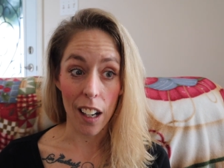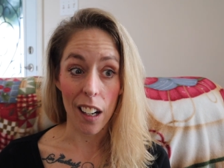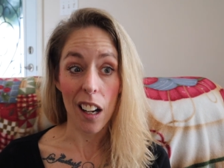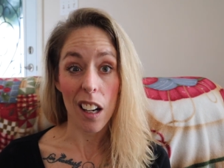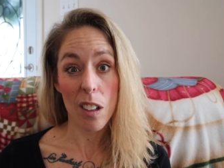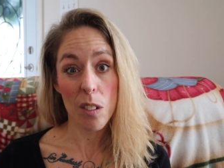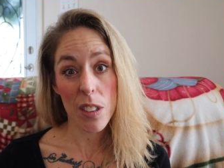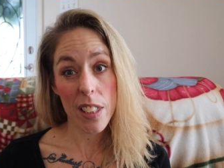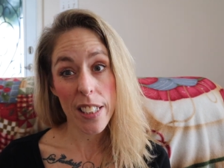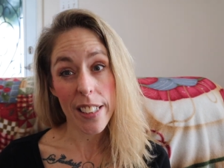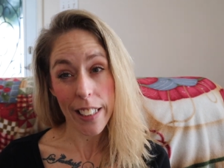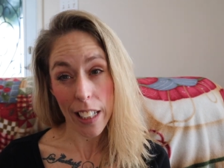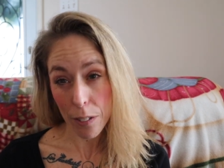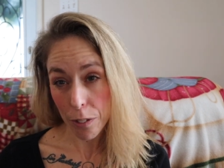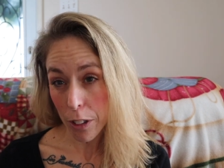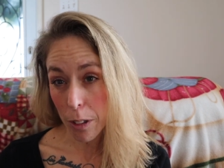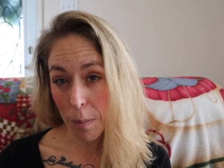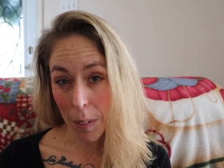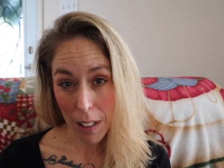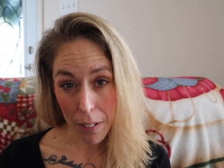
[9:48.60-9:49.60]
And I was
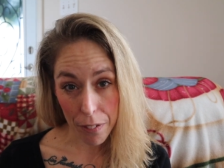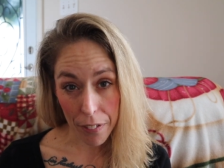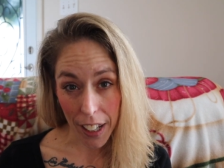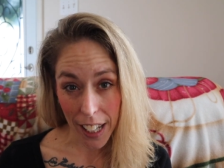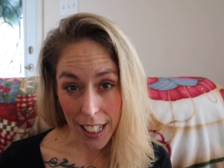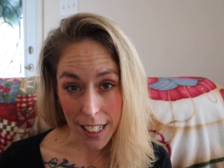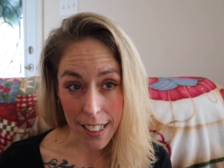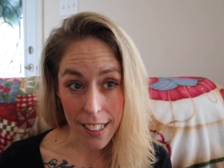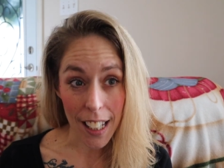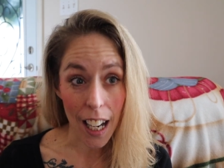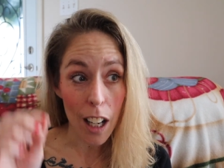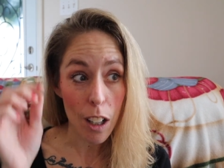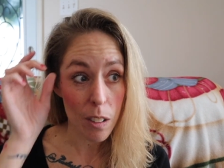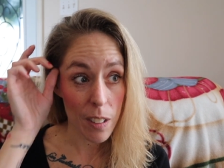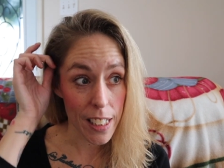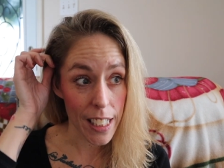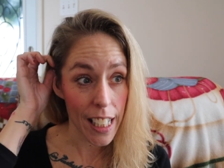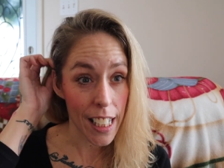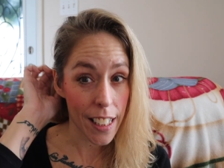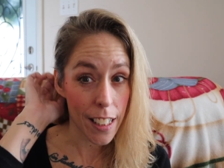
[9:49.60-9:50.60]
stuffing my face. I
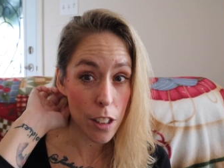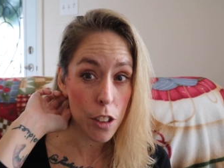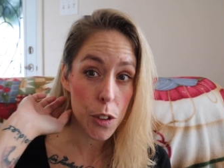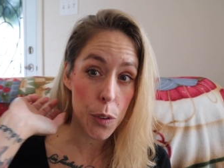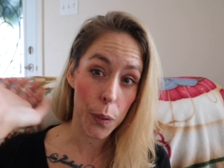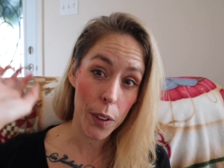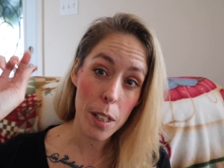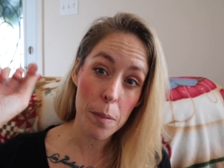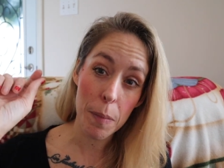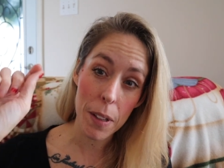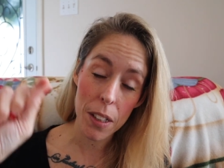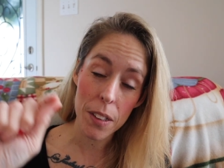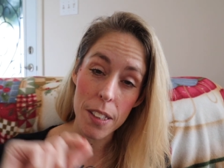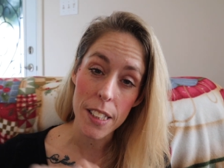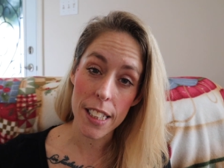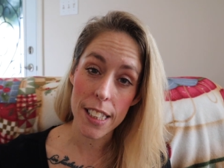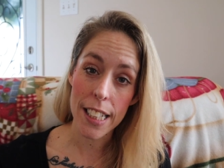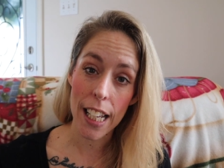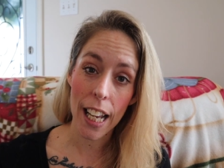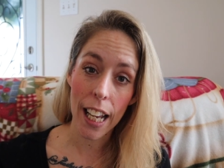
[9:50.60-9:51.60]
was eating three
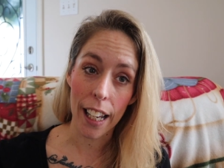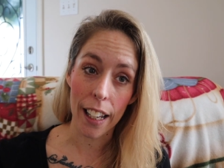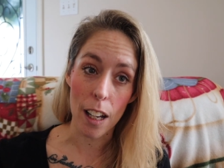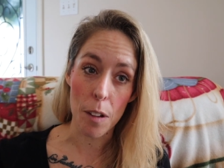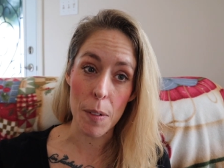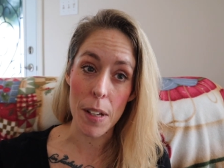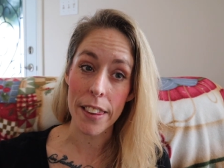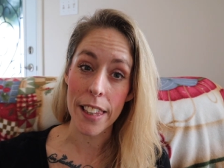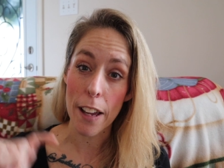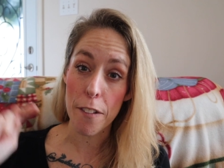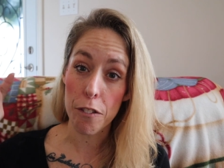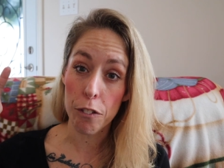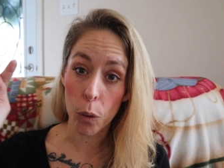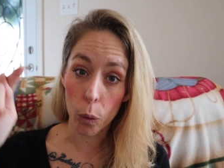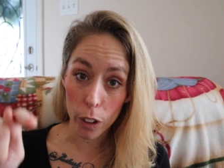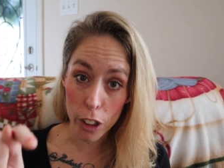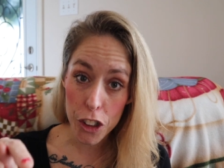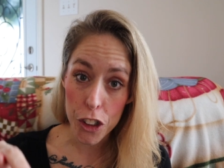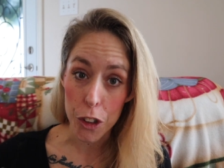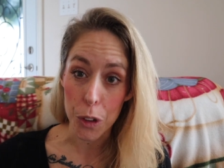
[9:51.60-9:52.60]
meals a day. I mean, they
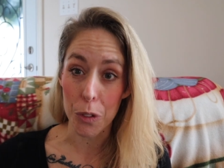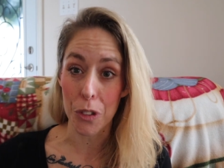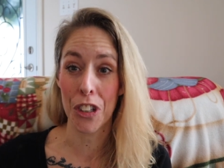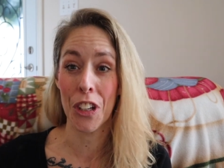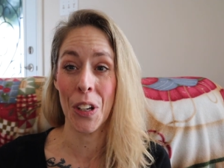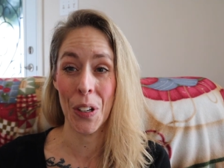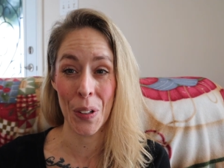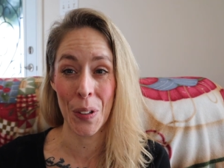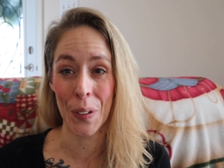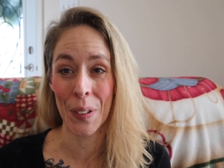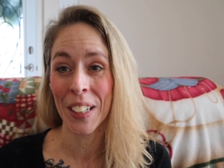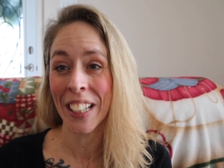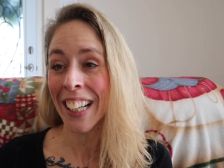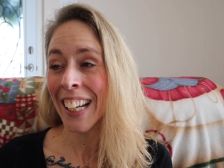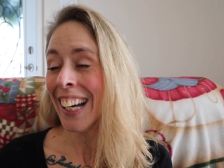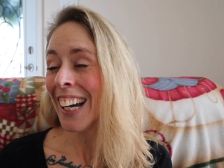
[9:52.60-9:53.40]
force you to.